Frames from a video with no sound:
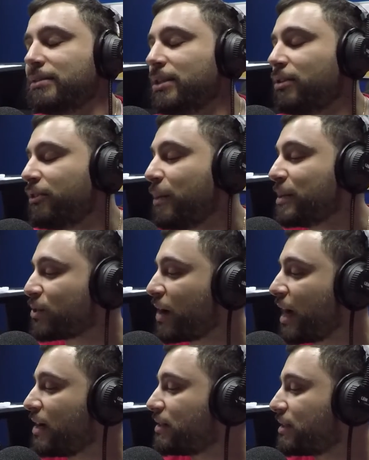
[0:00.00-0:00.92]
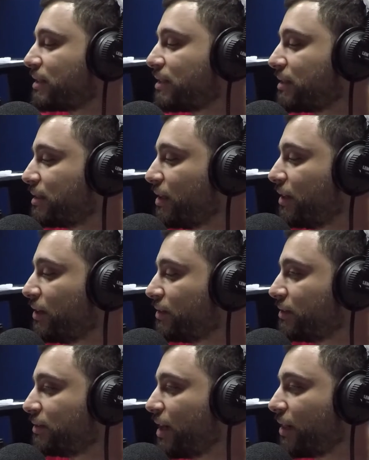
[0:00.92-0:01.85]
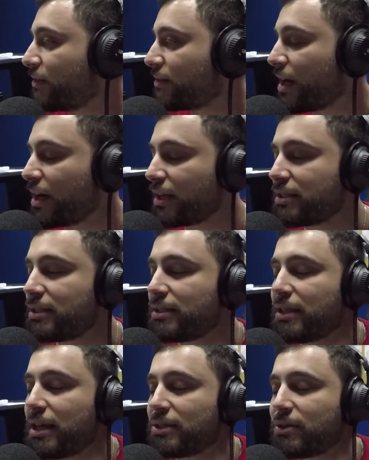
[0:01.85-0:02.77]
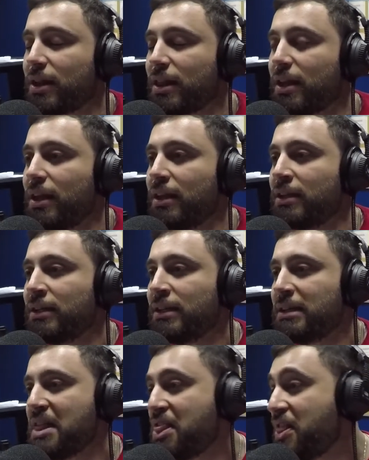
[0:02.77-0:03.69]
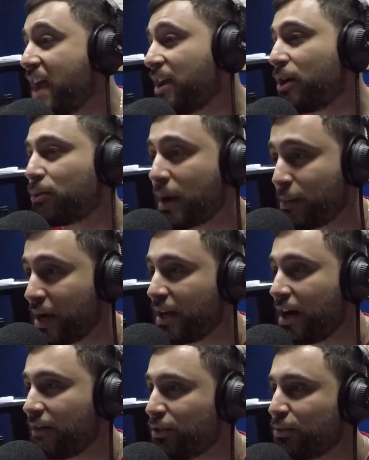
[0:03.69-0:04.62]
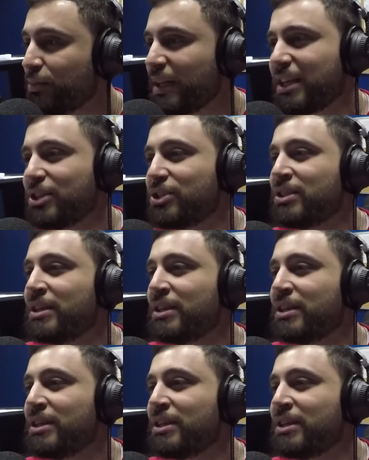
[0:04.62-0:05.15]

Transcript: famous grouse, on the rocks, that sort of thing. Then I'll write my novel, because